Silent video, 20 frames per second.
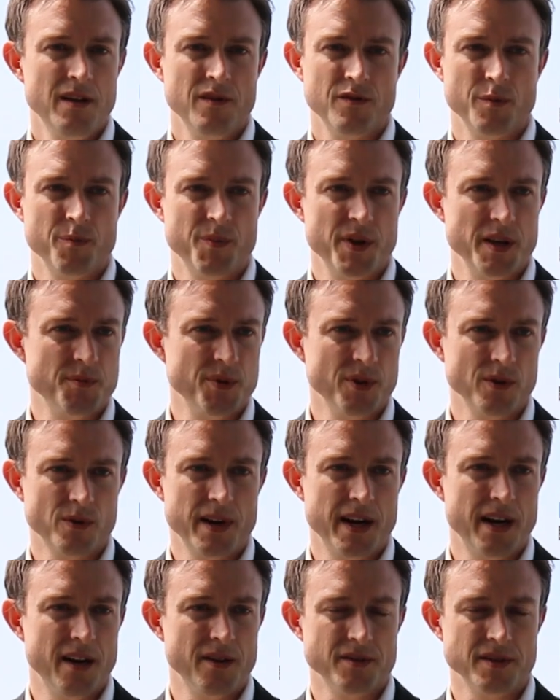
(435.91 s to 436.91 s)
from people
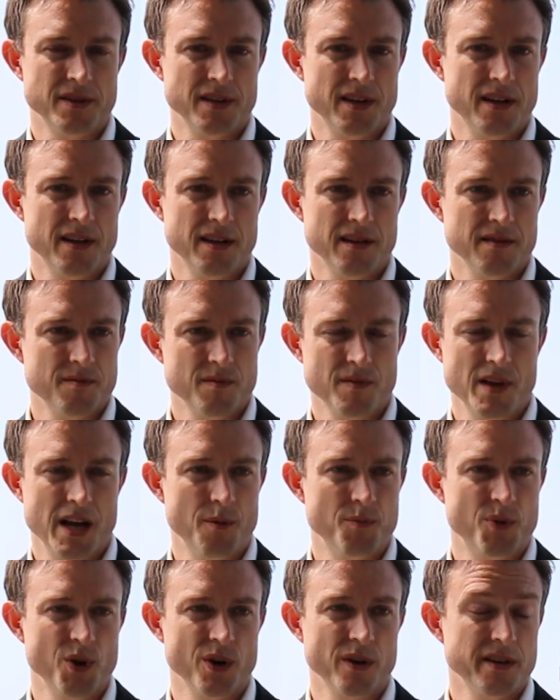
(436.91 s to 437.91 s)
around
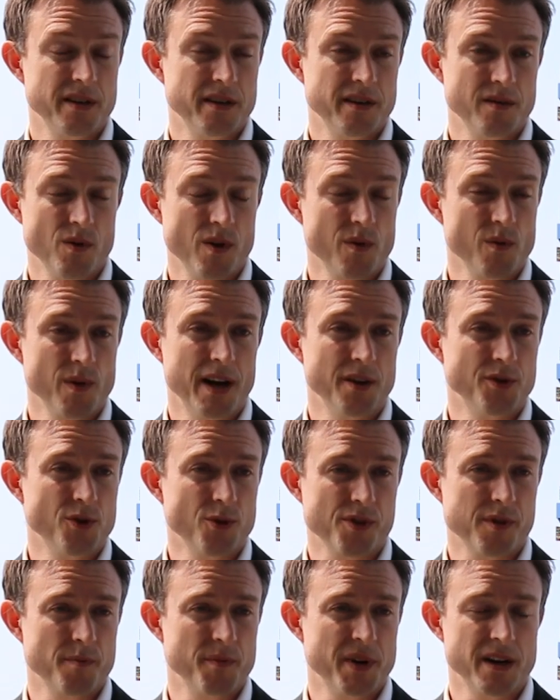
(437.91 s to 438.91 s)
Alberta and around
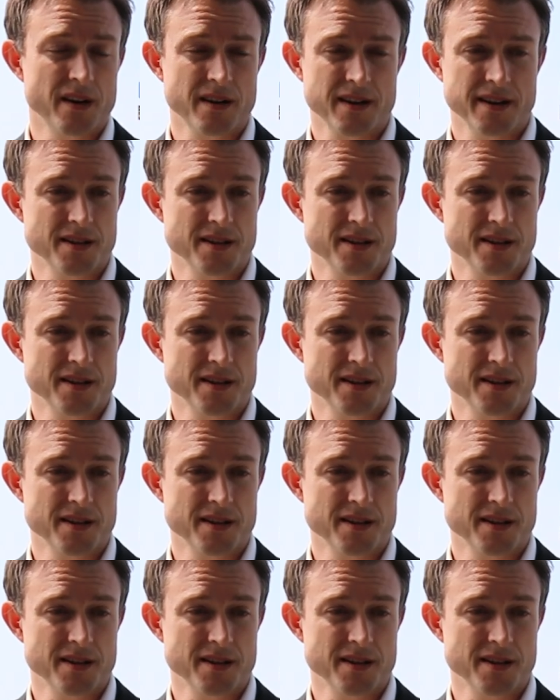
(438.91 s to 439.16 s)
North America,